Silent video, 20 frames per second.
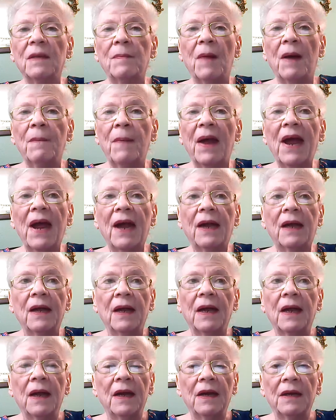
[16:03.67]
in my back,
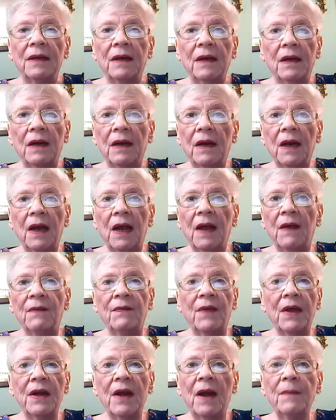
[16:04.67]
and
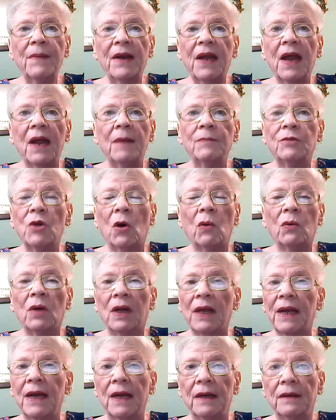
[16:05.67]
then I became
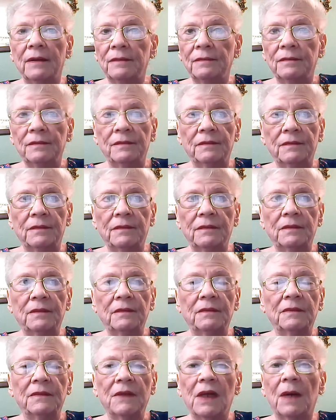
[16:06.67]
totally,
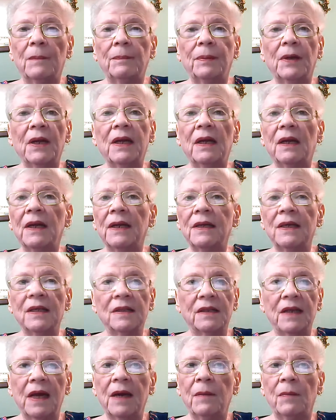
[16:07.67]
completely
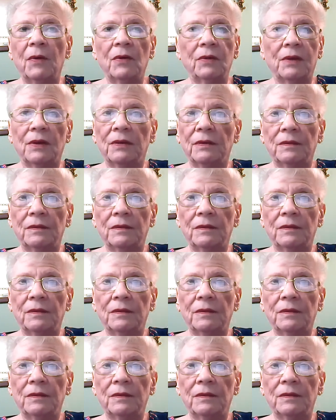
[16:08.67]
disabled.